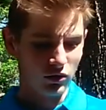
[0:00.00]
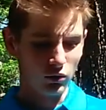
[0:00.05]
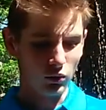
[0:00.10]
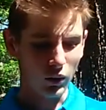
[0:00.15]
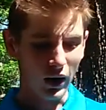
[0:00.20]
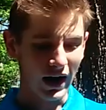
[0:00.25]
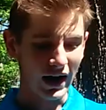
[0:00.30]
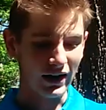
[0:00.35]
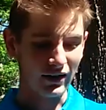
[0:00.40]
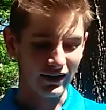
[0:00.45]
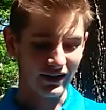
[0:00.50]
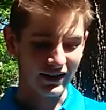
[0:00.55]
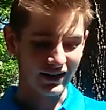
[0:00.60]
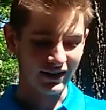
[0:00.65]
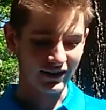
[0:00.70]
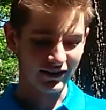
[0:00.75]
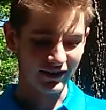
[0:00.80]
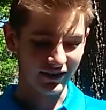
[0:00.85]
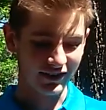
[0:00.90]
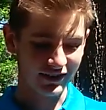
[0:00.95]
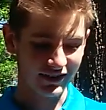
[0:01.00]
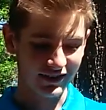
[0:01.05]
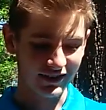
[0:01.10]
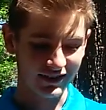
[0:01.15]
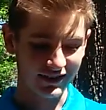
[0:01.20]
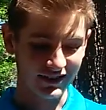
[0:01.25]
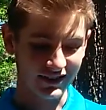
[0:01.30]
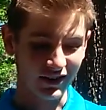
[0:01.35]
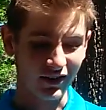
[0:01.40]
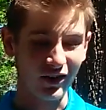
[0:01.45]
Wow, guys, this
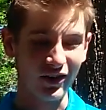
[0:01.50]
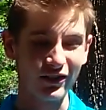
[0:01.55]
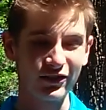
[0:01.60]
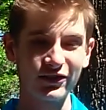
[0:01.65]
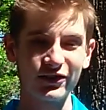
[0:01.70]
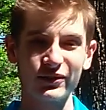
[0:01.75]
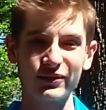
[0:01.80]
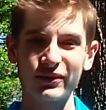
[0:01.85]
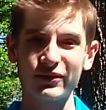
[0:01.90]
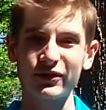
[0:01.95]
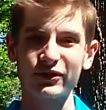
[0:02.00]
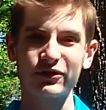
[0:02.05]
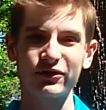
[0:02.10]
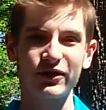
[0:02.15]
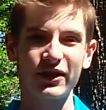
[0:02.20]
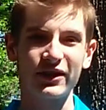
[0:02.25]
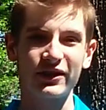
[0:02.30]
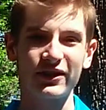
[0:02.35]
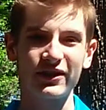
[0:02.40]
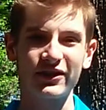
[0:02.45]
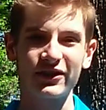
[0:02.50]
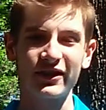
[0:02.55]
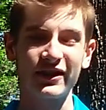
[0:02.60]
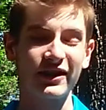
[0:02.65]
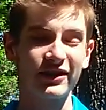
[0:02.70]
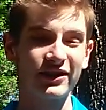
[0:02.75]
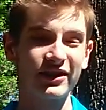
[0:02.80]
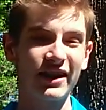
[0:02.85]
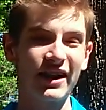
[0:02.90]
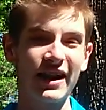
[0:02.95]
is an awesome fragrance. Like
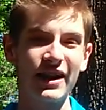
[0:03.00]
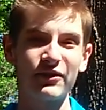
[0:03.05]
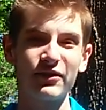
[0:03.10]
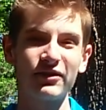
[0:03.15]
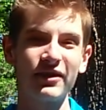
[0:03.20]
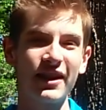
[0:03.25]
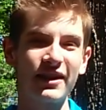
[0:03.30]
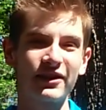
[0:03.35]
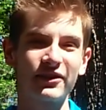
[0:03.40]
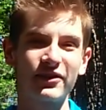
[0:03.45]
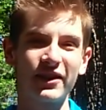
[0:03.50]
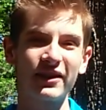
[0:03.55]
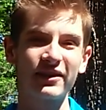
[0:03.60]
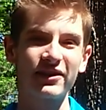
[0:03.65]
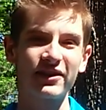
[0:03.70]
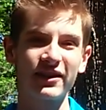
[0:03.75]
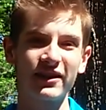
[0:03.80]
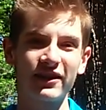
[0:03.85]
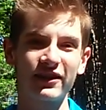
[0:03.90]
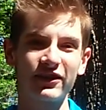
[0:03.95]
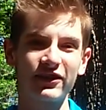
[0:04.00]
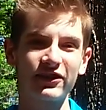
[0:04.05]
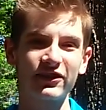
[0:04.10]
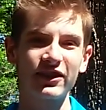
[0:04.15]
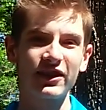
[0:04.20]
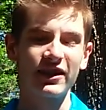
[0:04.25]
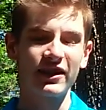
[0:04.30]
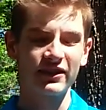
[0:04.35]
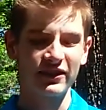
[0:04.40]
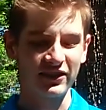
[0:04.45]
I said, I have a lot of great things
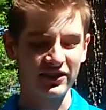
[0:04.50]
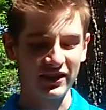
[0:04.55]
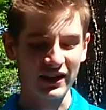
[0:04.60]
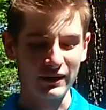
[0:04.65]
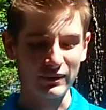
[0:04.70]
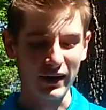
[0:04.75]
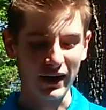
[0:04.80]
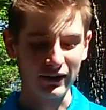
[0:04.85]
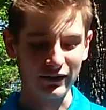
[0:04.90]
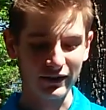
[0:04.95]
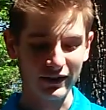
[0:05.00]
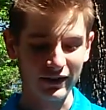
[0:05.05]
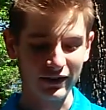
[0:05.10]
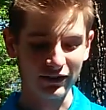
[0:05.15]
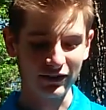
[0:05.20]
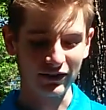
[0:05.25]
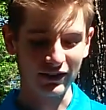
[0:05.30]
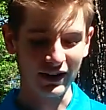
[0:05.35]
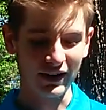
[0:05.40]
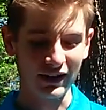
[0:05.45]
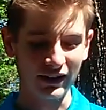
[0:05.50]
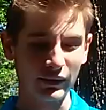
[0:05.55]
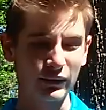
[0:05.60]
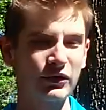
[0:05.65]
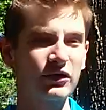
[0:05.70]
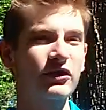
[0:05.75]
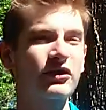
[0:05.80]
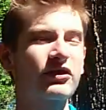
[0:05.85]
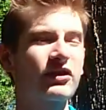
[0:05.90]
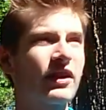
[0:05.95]
to say about this. And let me
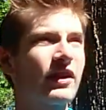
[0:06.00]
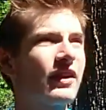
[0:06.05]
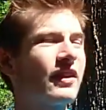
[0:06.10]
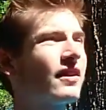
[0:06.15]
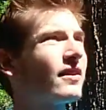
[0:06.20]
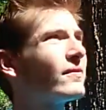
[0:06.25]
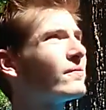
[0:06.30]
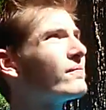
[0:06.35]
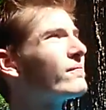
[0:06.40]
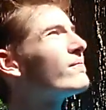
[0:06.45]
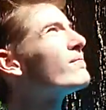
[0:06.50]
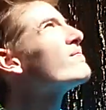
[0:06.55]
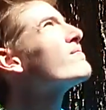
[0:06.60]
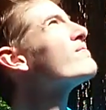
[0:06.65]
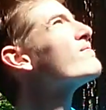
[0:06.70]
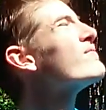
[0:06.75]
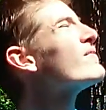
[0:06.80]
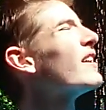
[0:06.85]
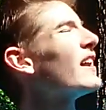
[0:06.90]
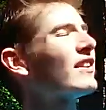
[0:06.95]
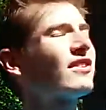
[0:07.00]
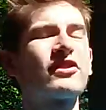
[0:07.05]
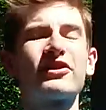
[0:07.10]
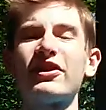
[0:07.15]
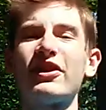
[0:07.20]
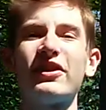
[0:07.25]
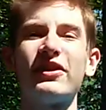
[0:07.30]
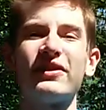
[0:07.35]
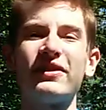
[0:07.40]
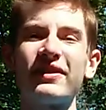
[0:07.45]
just say, that
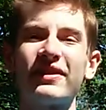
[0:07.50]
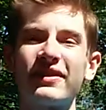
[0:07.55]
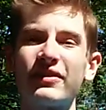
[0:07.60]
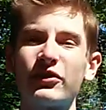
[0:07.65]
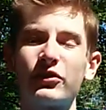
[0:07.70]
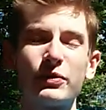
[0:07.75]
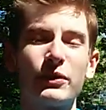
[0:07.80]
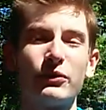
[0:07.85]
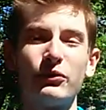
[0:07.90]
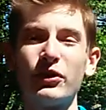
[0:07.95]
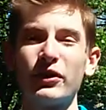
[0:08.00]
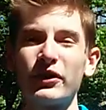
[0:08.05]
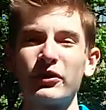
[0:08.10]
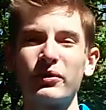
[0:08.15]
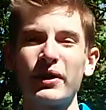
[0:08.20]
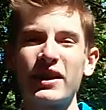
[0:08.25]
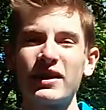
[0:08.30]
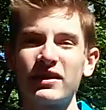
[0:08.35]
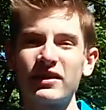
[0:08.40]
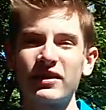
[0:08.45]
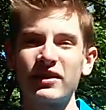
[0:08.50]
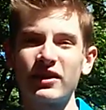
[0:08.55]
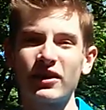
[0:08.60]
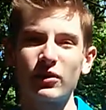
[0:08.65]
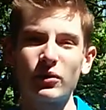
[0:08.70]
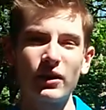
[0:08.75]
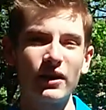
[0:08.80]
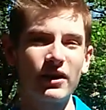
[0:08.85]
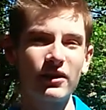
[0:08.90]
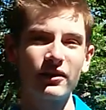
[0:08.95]
sun. It's been really rainy
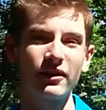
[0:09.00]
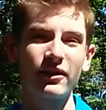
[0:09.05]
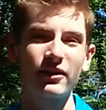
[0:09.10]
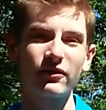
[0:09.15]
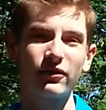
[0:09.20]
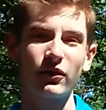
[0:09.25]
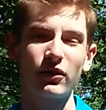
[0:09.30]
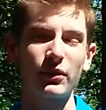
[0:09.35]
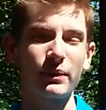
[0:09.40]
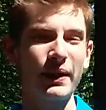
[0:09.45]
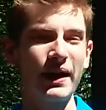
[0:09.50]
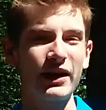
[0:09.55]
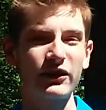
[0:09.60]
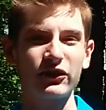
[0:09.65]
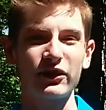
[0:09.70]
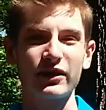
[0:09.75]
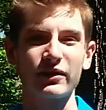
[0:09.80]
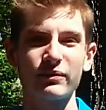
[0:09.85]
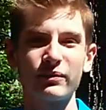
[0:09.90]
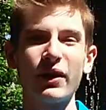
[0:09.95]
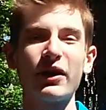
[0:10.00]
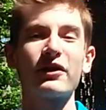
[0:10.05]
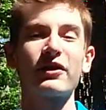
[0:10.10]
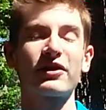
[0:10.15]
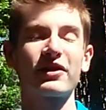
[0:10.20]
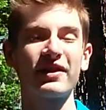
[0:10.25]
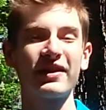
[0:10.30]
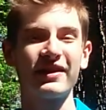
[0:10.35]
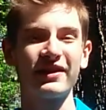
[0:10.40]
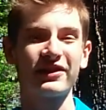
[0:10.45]
here where I live over the past
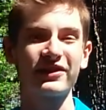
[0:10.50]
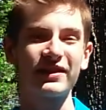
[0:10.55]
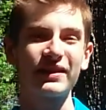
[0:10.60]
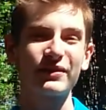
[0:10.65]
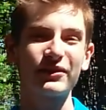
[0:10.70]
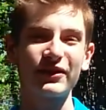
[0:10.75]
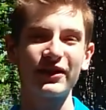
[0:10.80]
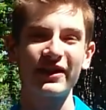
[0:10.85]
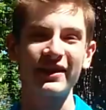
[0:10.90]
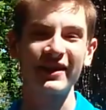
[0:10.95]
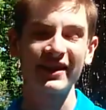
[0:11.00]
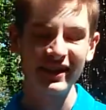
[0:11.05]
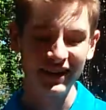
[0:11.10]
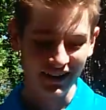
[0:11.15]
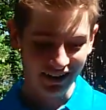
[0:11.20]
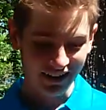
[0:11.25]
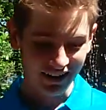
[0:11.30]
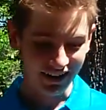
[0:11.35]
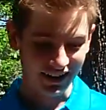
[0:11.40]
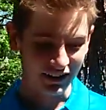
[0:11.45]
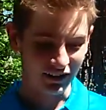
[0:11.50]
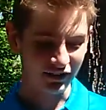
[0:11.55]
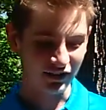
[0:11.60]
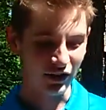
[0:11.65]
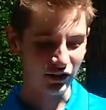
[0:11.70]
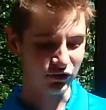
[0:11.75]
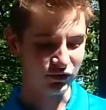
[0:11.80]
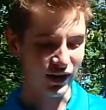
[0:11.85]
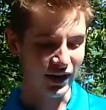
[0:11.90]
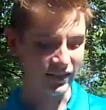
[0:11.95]
month, it seems like. And the
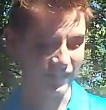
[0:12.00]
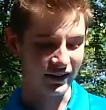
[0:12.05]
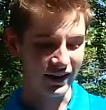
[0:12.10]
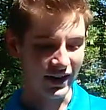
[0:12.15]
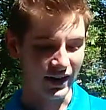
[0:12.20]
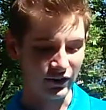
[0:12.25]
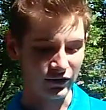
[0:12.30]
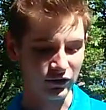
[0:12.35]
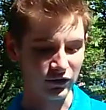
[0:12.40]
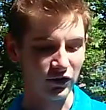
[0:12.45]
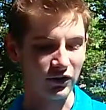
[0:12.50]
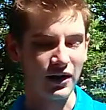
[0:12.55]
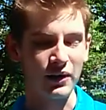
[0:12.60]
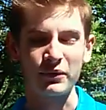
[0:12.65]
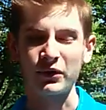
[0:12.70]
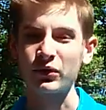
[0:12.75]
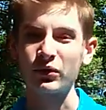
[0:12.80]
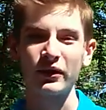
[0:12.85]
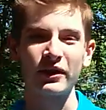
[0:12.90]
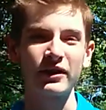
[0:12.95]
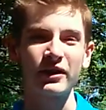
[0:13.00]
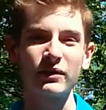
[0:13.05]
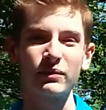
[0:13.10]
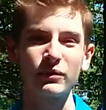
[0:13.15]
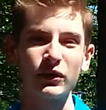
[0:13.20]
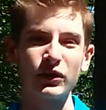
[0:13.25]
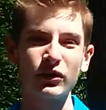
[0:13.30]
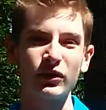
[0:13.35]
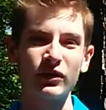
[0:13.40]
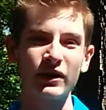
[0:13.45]
sun's finally out, so I'm in a really good
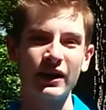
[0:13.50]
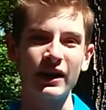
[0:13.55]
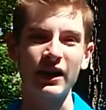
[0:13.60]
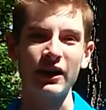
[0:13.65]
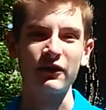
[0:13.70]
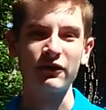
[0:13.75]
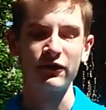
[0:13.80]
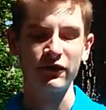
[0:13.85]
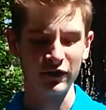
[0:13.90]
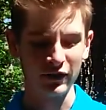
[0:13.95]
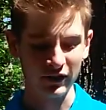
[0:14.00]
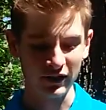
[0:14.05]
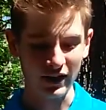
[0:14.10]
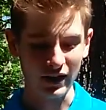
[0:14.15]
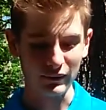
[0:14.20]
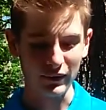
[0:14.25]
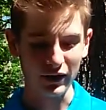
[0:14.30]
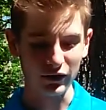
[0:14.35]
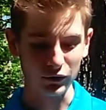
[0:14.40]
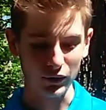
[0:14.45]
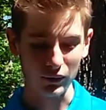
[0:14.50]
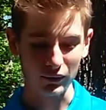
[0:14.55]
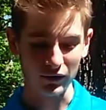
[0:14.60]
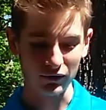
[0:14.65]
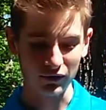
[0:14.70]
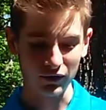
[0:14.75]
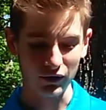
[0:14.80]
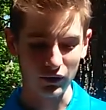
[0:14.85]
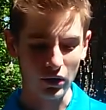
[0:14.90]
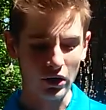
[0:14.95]
mood, and I figured I might as well
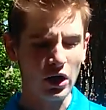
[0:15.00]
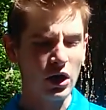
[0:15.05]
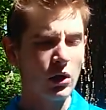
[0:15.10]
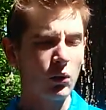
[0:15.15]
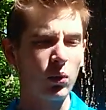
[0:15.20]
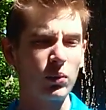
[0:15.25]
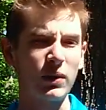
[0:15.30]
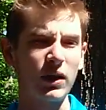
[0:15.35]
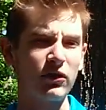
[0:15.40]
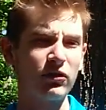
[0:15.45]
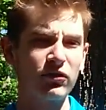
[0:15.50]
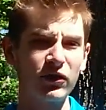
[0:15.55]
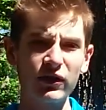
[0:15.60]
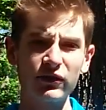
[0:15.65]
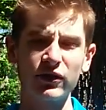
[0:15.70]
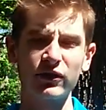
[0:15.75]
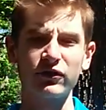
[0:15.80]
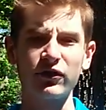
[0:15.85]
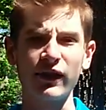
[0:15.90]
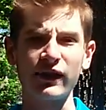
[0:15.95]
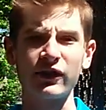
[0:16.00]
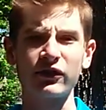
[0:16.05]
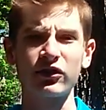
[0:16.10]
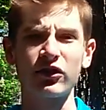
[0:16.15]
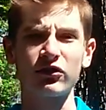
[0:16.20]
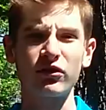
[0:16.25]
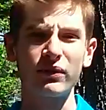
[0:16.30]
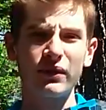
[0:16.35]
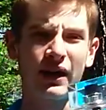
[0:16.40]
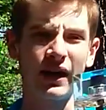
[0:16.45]
review one of my favorite
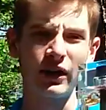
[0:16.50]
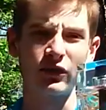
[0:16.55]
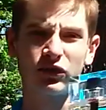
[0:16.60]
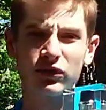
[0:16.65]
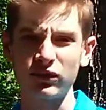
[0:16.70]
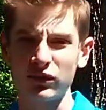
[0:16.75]
fragrances from the house